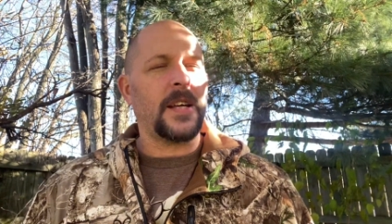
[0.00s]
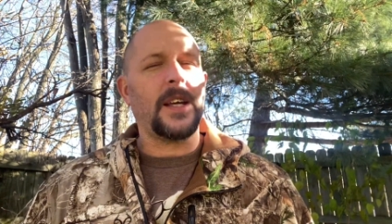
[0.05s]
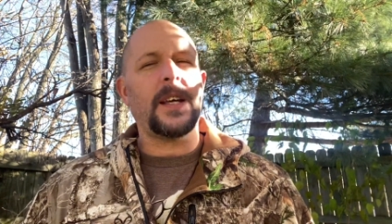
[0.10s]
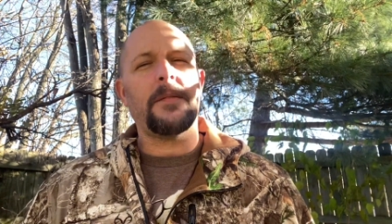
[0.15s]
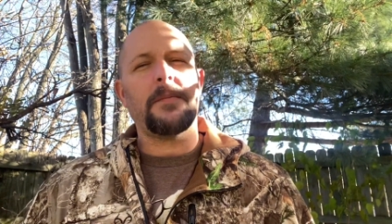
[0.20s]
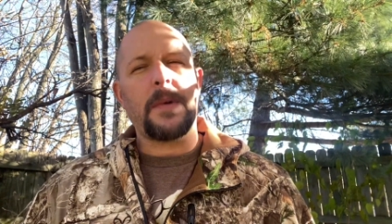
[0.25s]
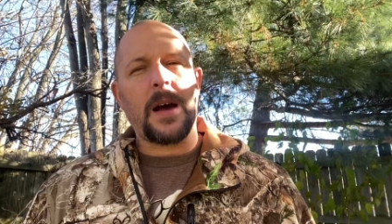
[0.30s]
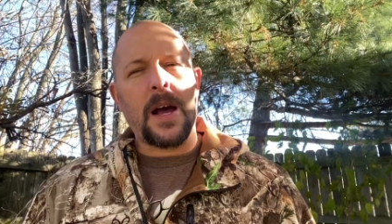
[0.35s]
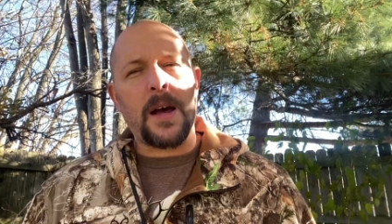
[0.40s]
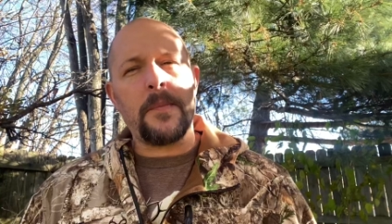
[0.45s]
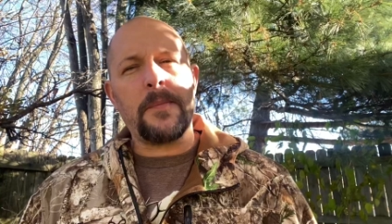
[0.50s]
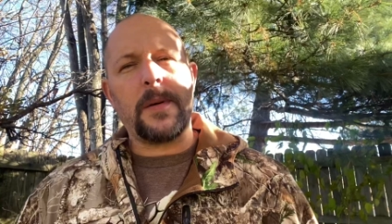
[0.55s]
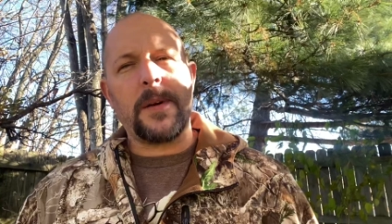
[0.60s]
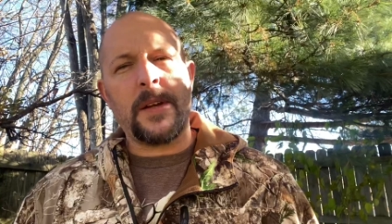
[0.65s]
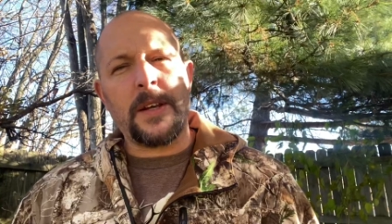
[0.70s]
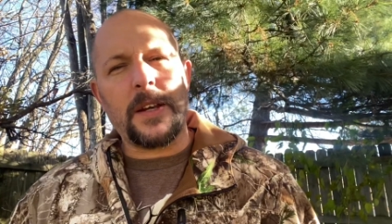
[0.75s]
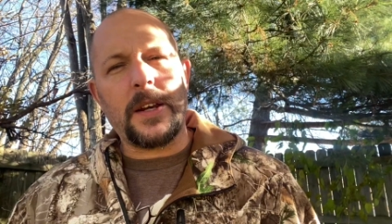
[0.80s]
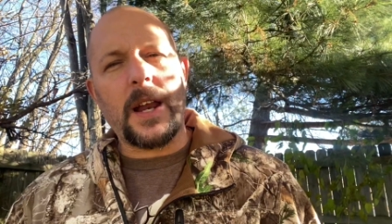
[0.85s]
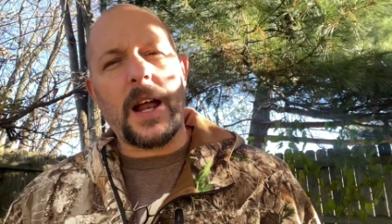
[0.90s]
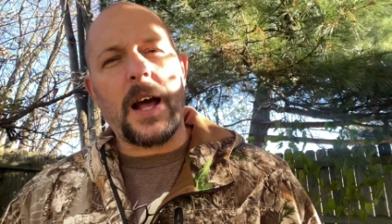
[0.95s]
in my
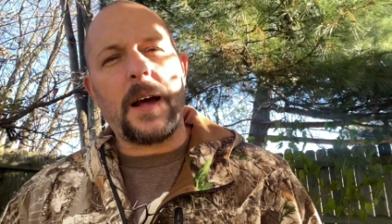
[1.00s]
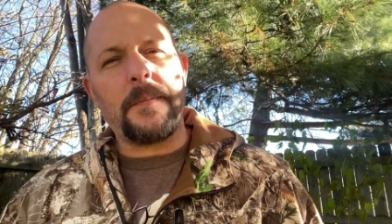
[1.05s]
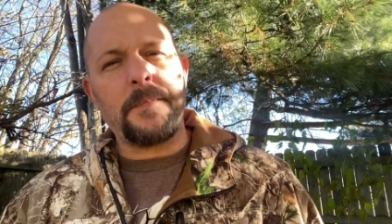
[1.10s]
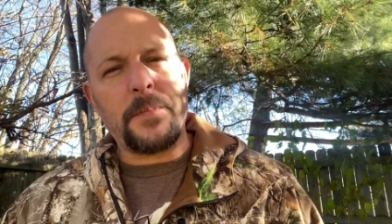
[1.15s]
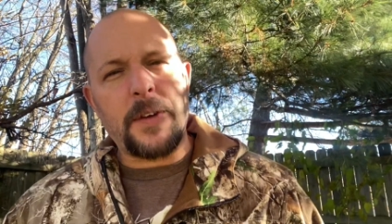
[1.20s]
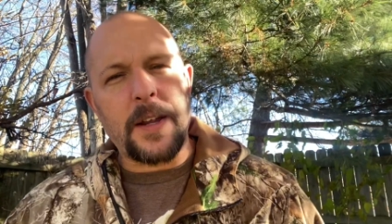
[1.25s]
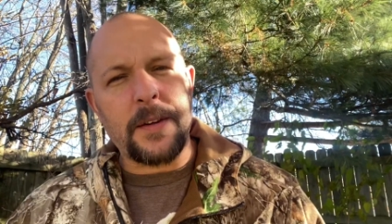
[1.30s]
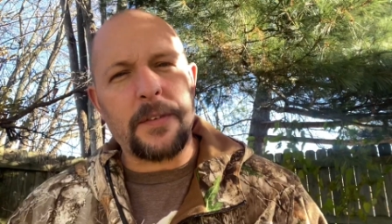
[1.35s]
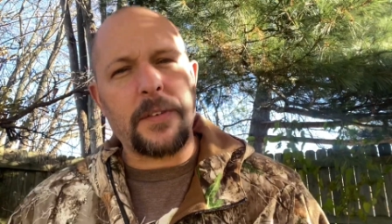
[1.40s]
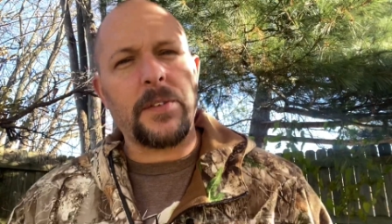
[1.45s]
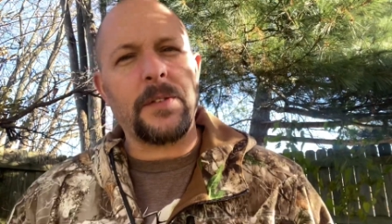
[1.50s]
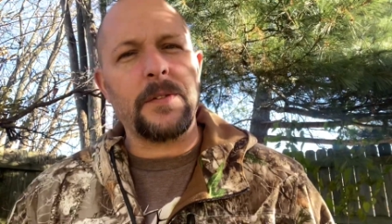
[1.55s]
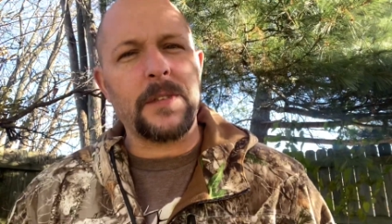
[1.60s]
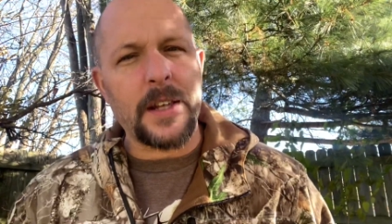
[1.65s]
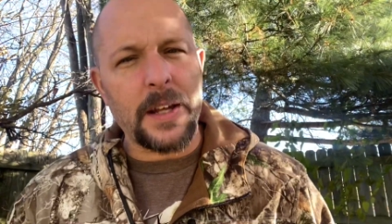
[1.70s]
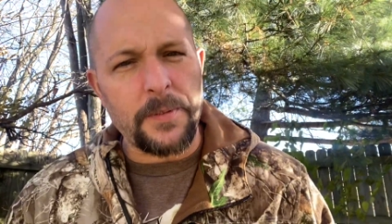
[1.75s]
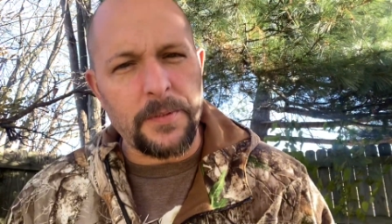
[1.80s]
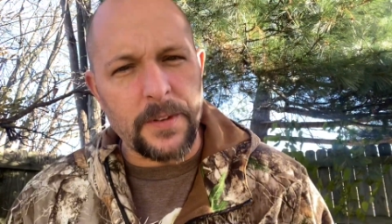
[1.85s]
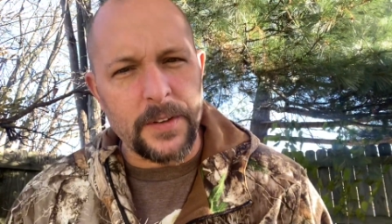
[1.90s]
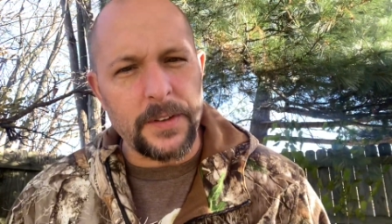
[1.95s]
opinion, I def
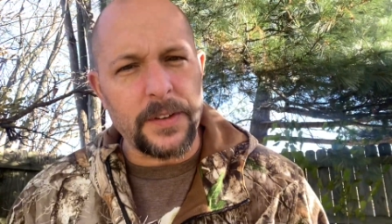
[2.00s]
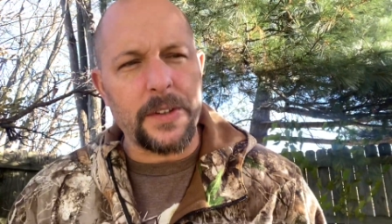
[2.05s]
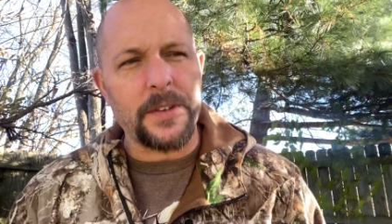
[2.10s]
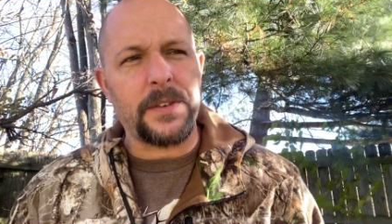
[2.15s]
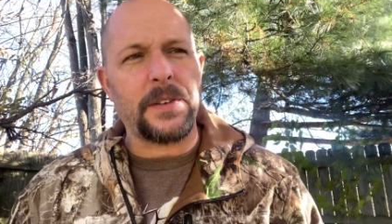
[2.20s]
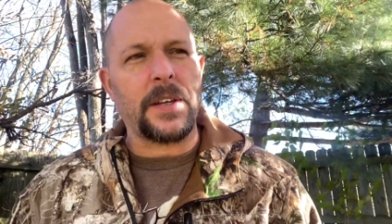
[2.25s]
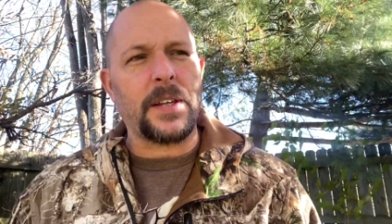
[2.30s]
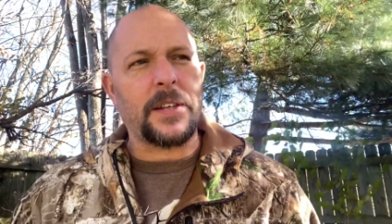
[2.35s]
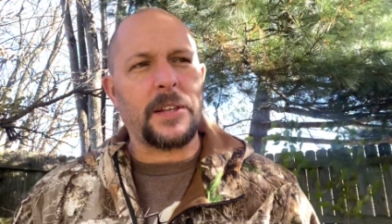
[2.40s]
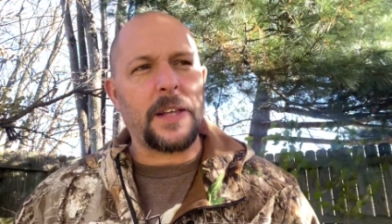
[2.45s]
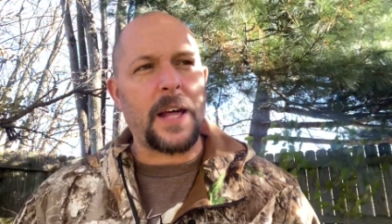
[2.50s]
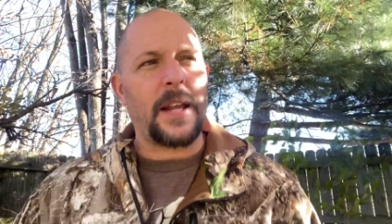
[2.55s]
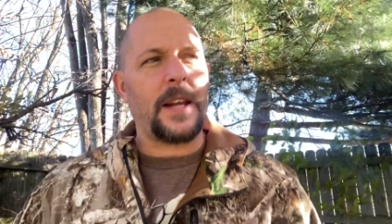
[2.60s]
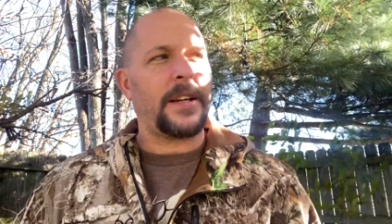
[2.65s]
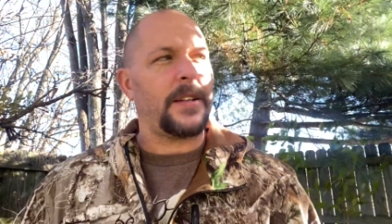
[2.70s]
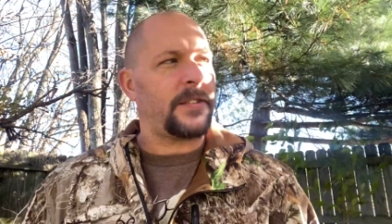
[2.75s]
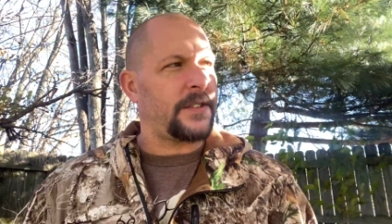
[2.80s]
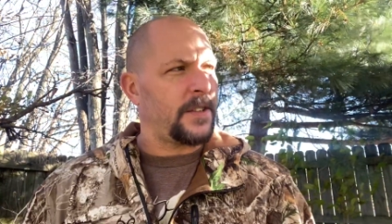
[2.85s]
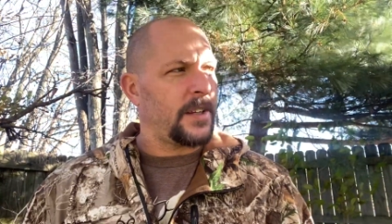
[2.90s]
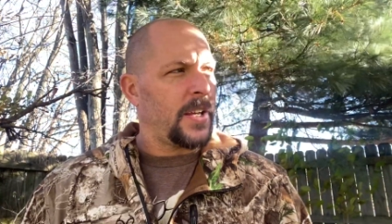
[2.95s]
definitely think that
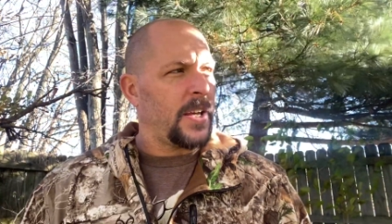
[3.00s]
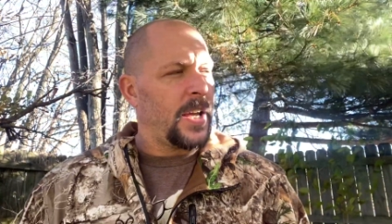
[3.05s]
it's